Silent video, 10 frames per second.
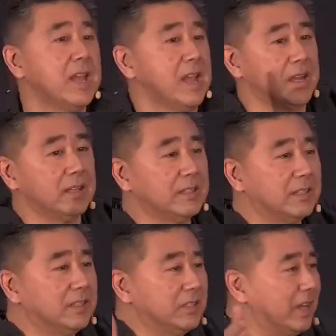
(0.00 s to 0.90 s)
and
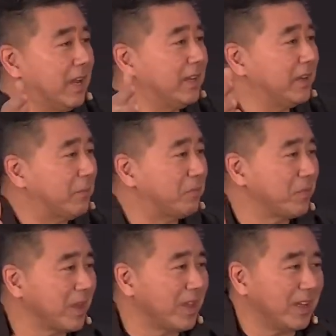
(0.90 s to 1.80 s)
you had
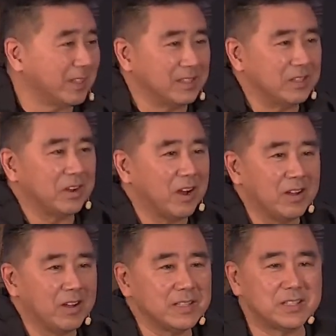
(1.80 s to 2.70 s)
all